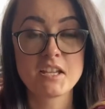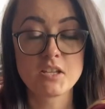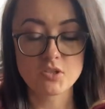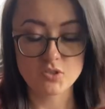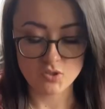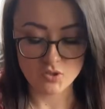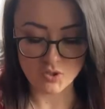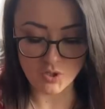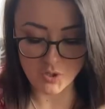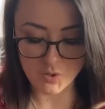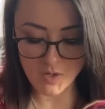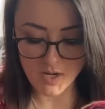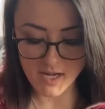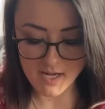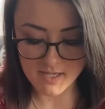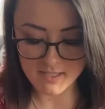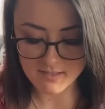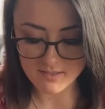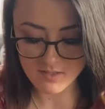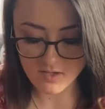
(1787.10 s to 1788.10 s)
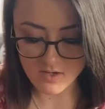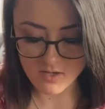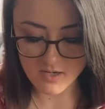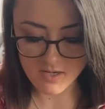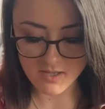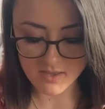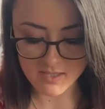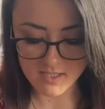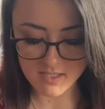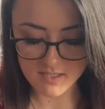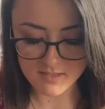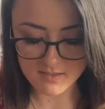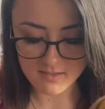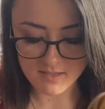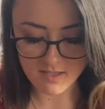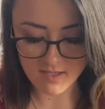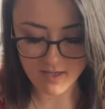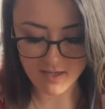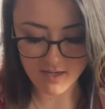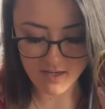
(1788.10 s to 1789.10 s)
So I started on these,
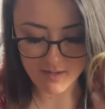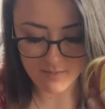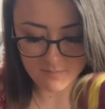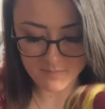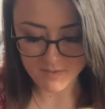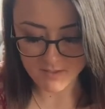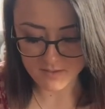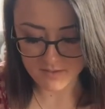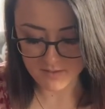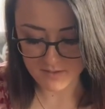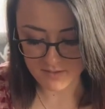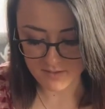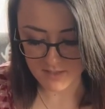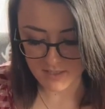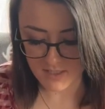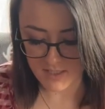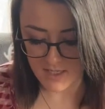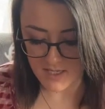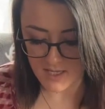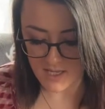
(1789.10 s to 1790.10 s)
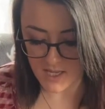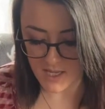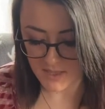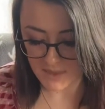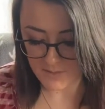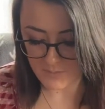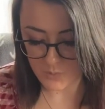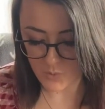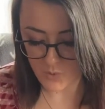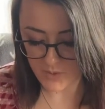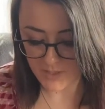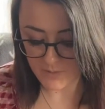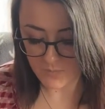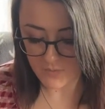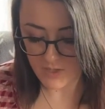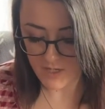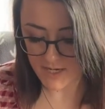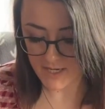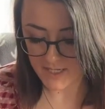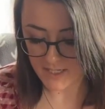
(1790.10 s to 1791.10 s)
and I'm at the point
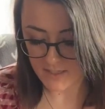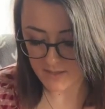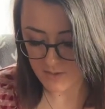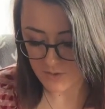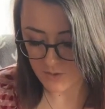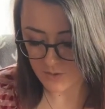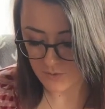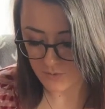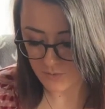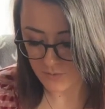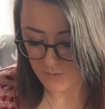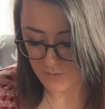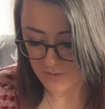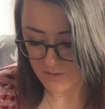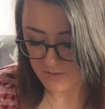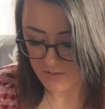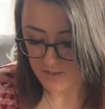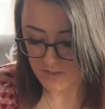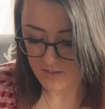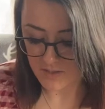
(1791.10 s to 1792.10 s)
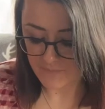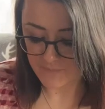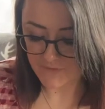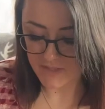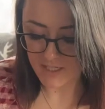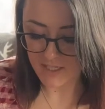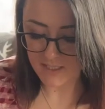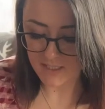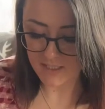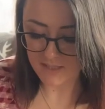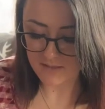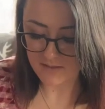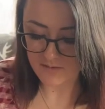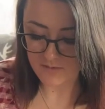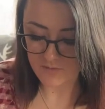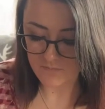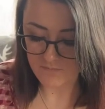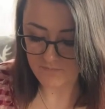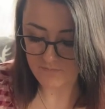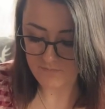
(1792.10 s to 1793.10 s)
where I can do that I need to
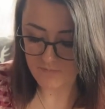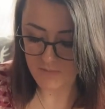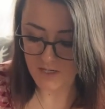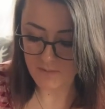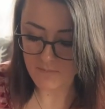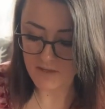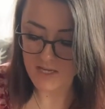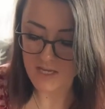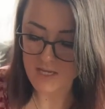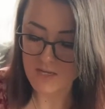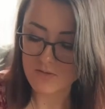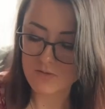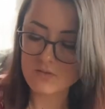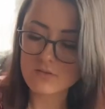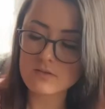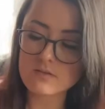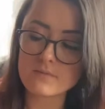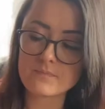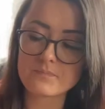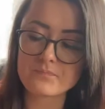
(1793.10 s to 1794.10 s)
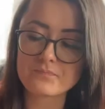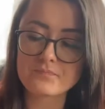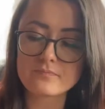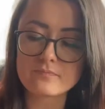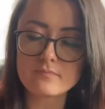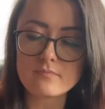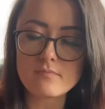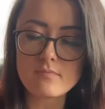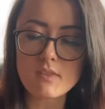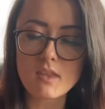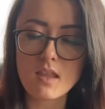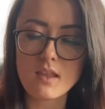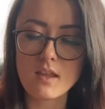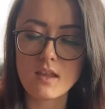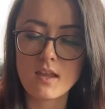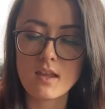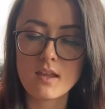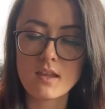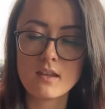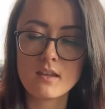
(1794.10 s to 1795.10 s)
make my heels,
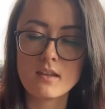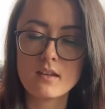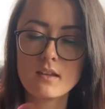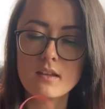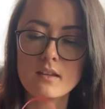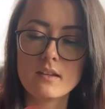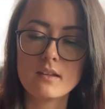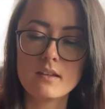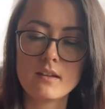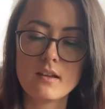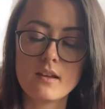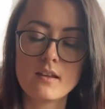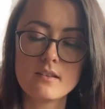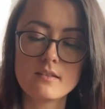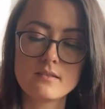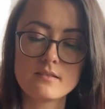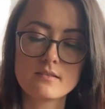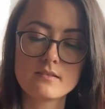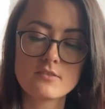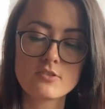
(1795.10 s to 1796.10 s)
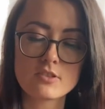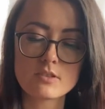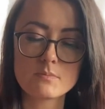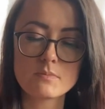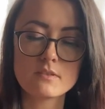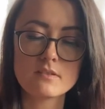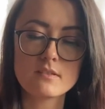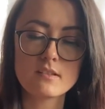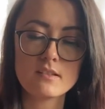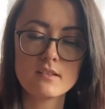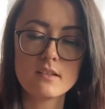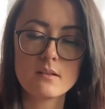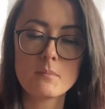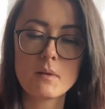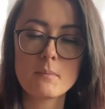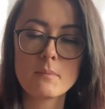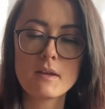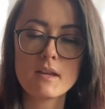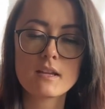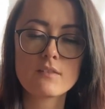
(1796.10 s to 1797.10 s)
and it's just been sitting in
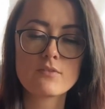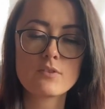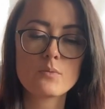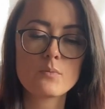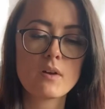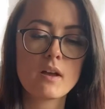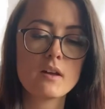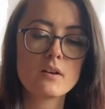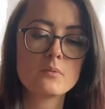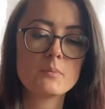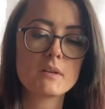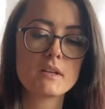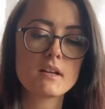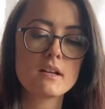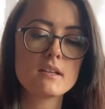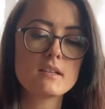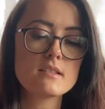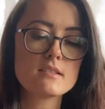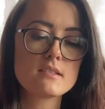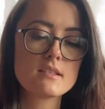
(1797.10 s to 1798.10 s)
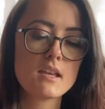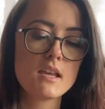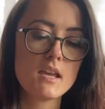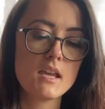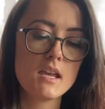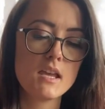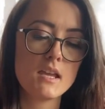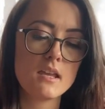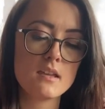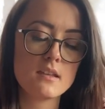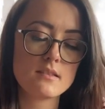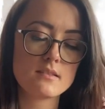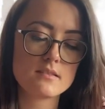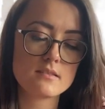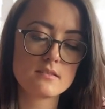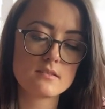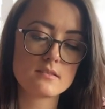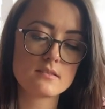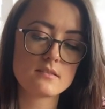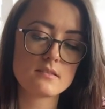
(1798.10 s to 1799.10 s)
my bag for a while because
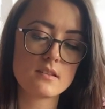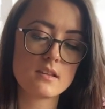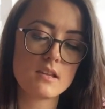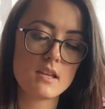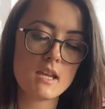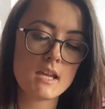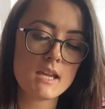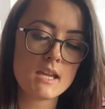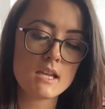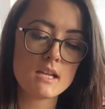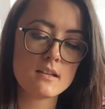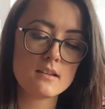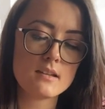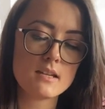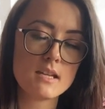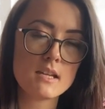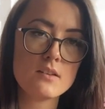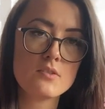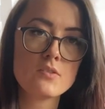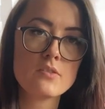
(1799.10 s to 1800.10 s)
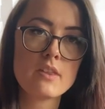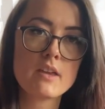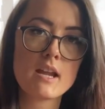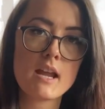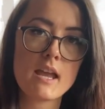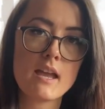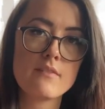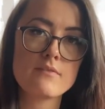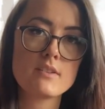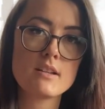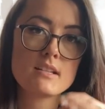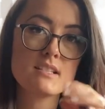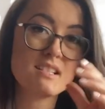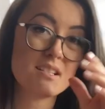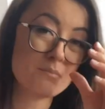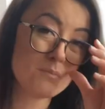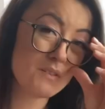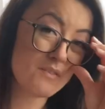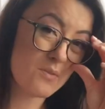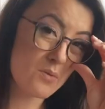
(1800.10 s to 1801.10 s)
it's a heel that I have not
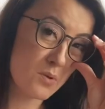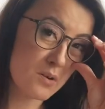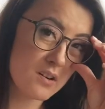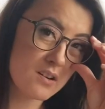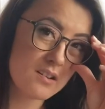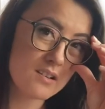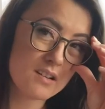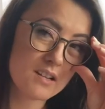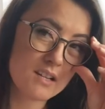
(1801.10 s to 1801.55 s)
done before.